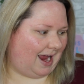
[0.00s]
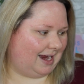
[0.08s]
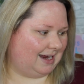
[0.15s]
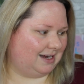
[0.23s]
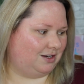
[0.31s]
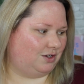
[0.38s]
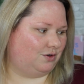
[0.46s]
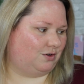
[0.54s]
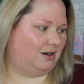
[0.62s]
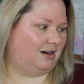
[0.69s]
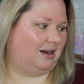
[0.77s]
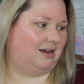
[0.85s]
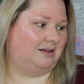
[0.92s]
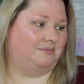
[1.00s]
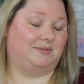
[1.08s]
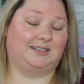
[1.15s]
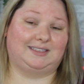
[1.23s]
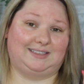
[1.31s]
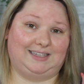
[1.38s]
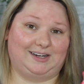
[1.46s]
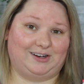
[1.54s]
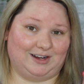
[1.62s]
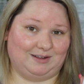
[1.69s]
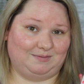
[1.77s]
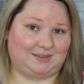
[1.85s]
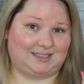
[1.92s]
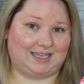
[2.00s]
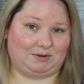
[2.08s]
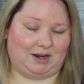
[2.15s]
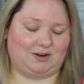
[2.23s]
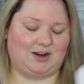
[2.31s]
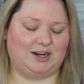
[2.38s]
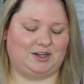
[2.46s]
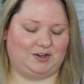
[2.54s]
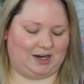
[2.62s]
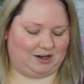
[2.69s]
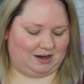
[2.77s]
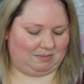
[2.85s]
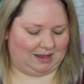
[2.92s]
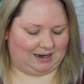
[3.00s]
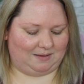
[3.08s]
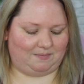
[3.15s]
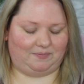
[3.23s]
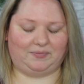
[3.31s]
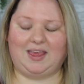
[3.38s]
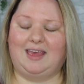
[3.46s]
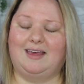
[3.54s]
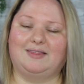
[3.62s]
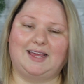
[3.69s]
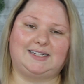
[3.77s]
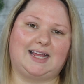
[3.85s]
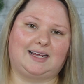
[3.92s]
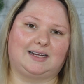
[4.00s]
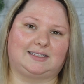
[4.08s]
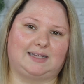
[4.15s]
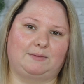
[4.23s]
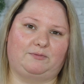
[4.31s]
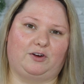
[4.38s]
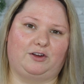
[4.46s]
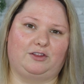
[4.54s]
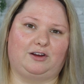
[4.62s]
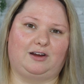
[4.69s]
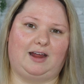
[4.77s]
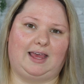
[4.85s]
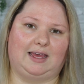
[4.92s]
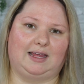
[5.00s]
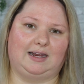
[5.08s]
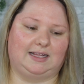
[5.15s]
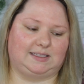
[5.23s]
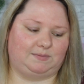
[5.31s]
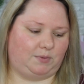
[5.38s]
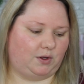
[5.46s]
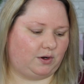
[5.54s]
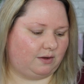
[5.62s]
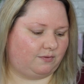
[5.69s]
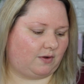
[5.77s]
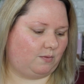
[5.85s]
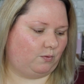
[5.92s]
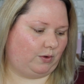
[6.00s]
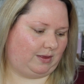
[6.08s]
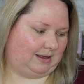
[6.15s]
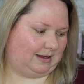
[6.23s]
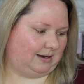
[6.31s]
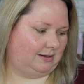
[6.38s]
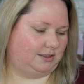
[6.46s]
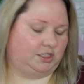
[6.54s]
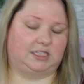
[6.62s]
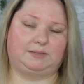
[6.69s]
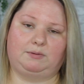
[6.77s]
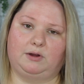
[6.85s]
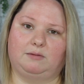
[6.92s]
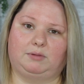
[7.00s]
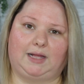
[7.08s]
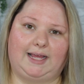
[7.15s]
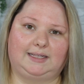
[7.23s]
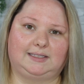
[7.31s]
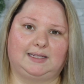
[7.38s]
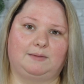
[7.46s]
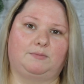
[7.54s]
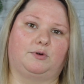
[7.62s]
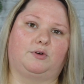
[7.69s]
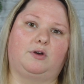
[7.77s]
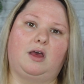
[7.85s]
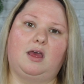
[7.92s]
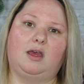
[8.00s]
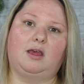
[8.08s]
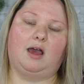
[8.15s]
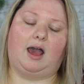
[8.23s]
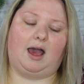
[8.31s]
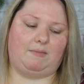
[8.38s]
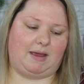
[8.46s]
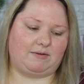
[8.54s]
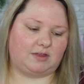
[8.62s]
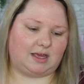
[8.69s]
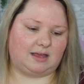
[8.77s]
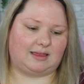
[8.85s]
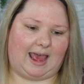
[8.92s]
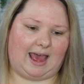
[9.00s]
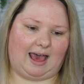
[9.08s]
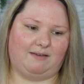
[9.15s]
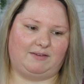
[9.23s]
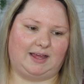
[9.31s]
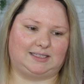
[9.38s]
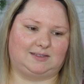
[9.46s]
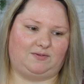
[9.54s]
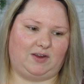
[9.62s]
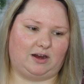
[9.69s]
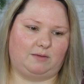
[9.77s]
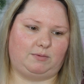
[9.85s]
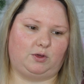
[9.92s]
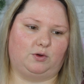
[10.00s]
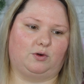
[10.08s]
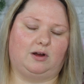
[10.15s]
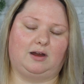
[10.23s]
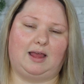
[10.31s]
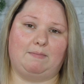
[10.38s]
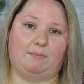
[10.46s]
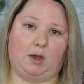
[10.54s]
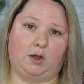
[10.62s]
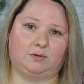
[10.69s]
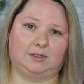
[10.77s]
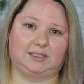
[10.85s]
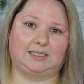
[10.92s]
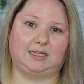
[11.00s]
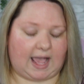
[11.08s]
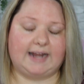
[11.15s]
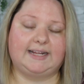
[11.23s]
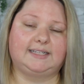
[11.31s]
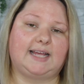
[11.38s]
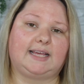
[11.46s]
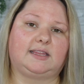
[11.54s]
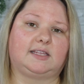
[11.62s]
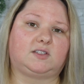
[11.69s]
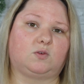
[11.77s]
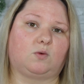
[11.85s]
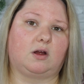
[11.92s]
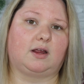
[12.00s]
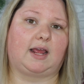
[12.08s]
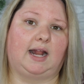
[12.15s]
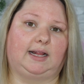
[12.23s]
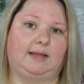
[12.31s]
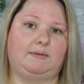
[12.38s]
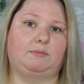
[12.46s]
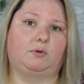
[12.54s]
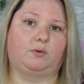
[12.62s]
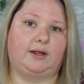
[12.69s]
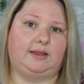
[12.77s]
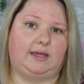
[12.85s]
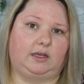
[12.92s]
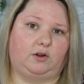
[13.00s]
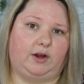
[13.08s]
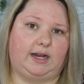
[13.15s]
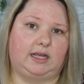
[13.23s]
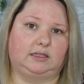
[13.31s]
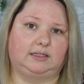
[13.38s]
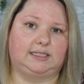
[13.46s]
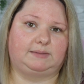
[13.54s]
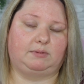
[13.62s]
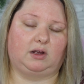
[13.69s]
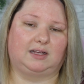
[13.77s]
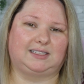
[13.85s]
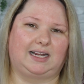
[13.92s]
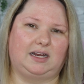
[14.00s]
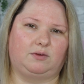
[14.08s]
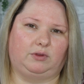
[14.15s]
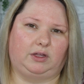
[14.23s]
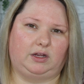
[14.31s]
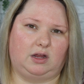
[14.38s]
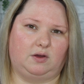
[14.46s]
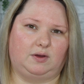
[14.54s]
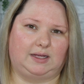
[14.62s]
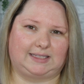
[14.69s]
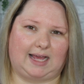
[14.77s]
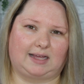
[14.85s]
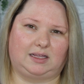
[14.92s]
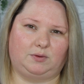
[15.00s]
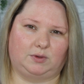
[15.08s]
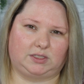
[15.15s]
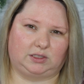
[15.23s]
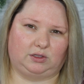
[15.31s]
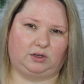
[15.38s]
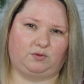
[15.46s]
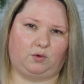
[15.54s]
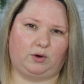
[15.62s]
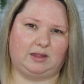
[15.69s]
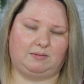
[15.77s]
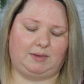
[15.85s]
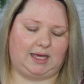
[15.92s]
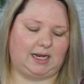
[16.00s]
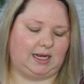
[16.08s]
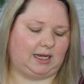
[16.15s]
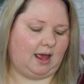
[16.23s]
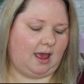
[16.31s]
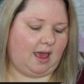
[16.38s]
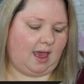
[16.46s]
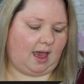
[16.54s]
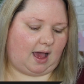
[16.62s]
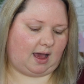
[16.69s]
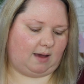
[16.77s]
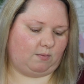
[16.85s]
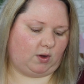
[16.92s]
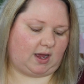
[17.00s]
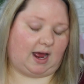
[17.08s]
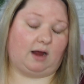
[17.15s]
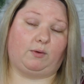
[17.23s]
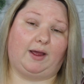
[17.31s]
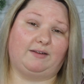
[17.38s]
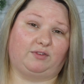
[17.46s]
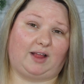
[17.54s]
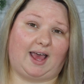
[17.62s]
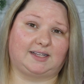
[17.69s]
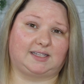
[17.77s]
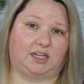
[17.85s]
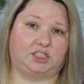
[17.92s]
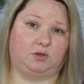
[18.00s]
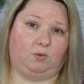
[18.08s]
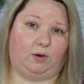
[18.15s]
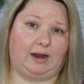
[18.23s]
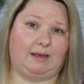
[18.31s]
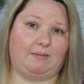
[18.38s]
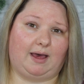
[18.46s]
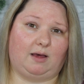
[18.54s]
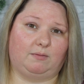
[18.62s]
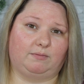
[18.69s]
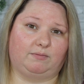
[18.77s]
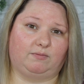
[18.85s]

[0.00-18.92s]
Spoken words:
and your serums that we're getting ready to do here in a minute, they take it a step further, and it's beauty from within. Just to put it plain and simple. Everything have, it's very pure and potent. I did take this to work, and I let people read the ingredient list because I didn't really know exactly what to look for in the beginning, what kind of red flags I should worry about